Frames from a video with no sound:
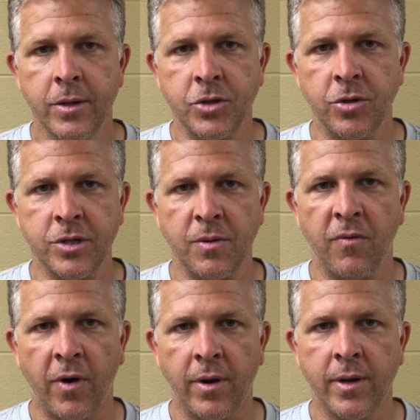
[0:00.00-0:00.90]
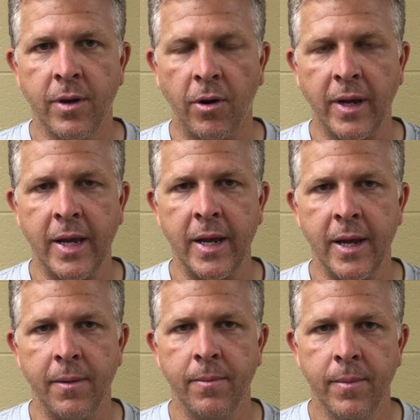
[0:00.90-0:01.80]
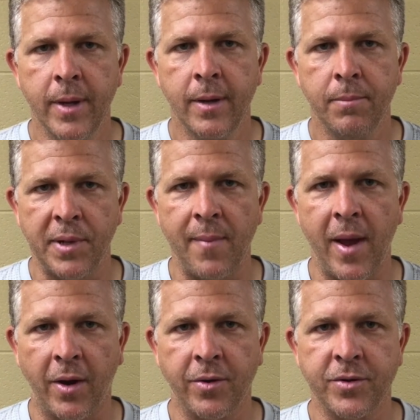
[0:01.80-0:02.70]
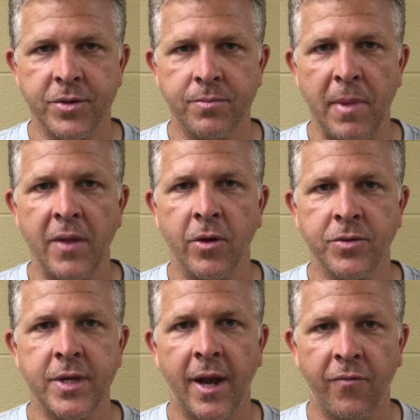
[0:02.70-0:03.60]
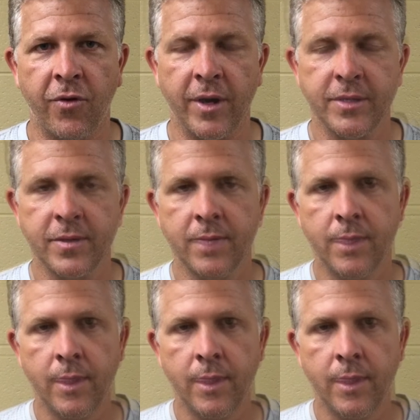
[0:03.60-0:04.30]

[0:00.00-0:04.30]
certainly some of our key playmakers made those today for us.